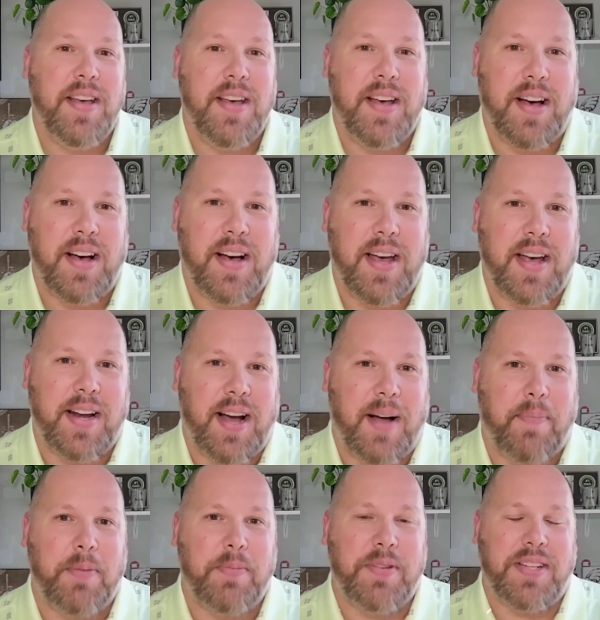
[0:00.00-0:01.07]
and
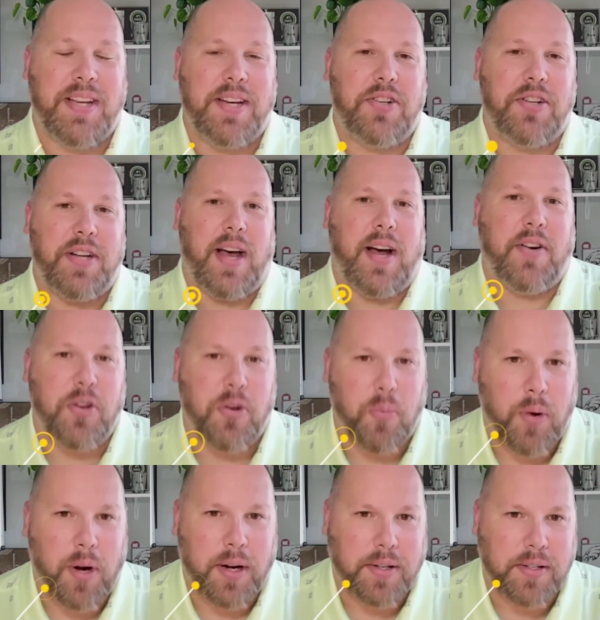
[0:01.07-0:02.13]
optimization out of your
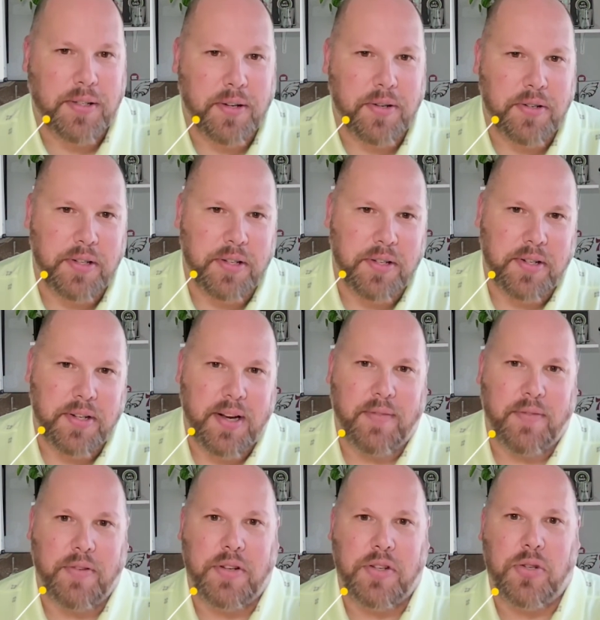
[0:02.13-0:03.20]
product search and
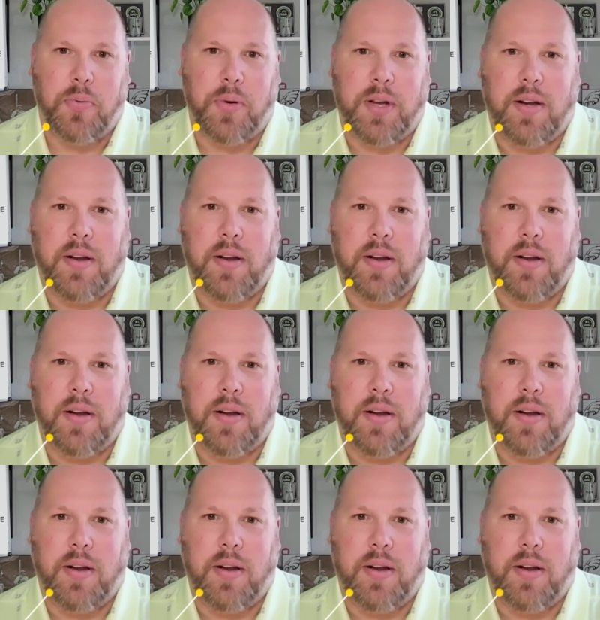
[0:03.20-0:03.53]
discovery suite.